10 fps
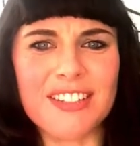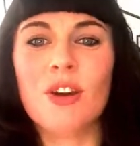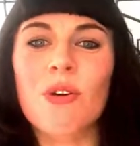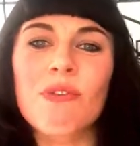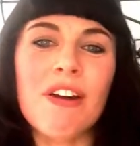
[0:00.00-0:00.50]

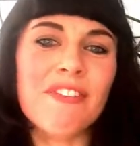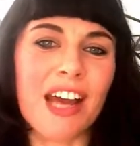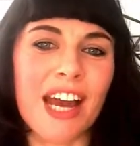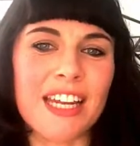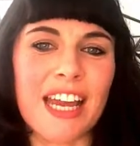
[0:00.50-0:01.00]
so a rough
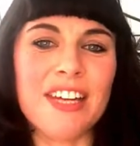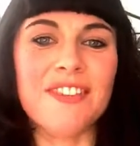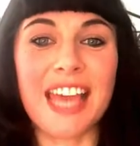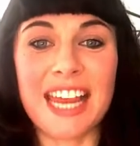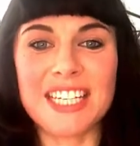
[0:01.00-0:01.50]
guideline
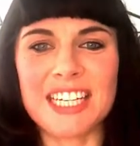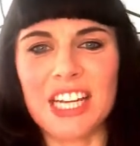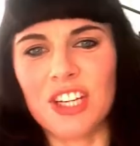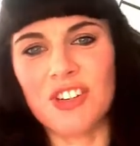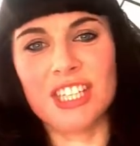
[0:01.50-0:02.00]
of the
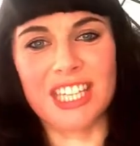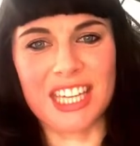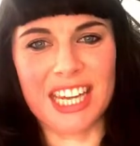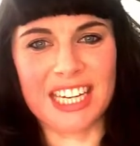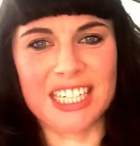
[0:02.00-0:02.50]
1800s to
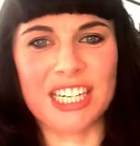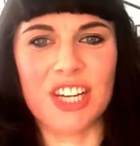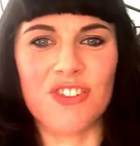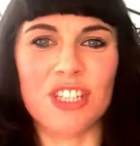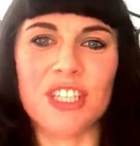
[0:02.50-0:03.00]
the
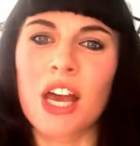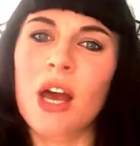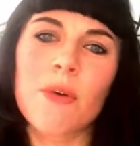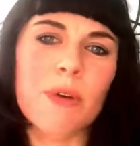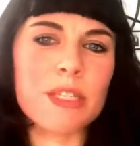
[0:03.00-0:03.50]
1900s
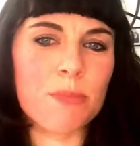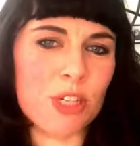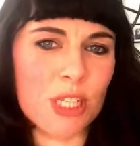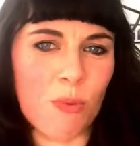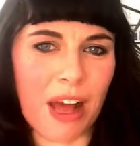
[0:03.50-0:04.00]
works
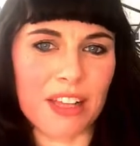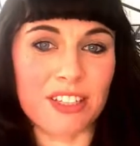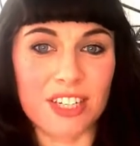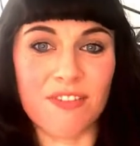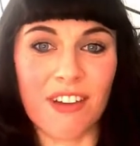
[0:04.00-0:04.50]
pretty well
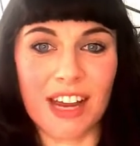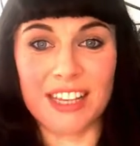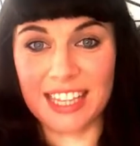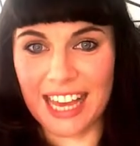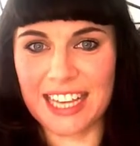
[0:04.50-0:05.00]
to
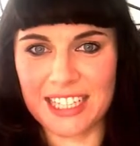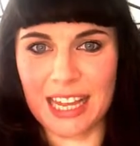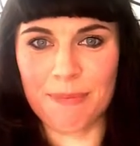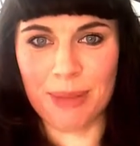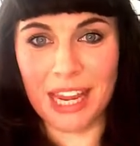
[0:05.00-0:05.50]
define the gas
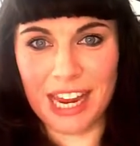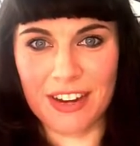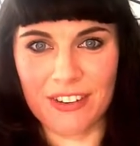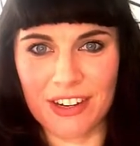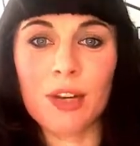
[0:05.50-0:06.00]
lamp era.